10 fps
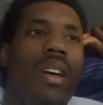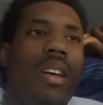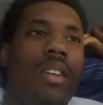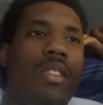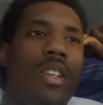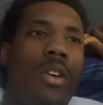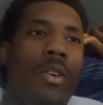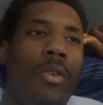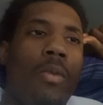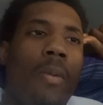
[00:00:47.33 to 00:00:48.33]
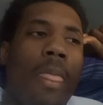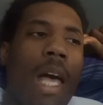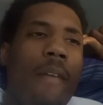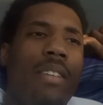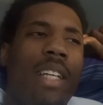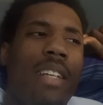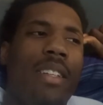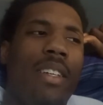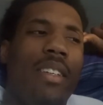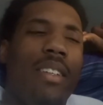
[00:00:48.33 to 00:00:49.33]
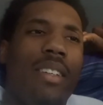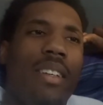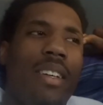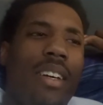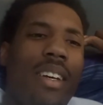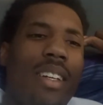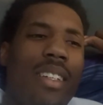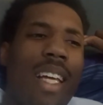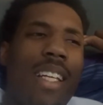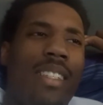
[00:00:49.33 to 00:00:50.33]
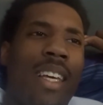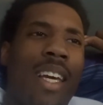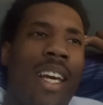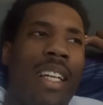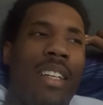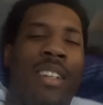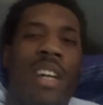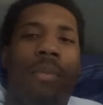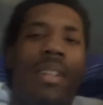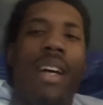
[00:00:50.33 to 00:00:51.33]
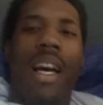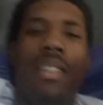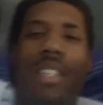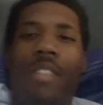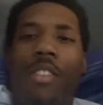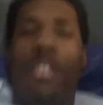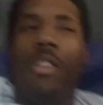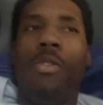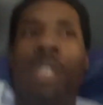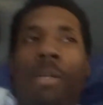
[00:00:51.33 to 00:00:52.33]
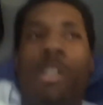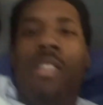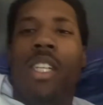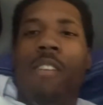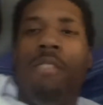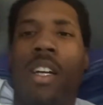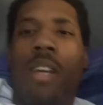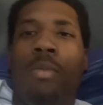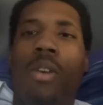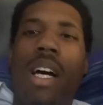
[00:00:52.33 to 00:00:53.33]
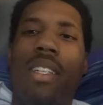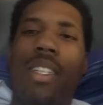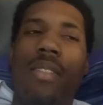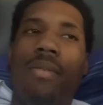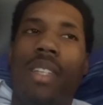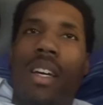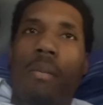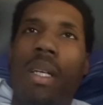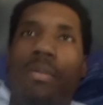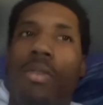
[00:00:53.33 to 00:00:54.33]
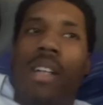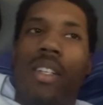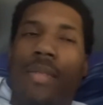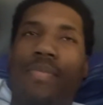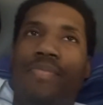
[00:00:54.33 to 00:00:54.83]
So evidently, they say that the company that I delivered to didn't receive their product, meat product.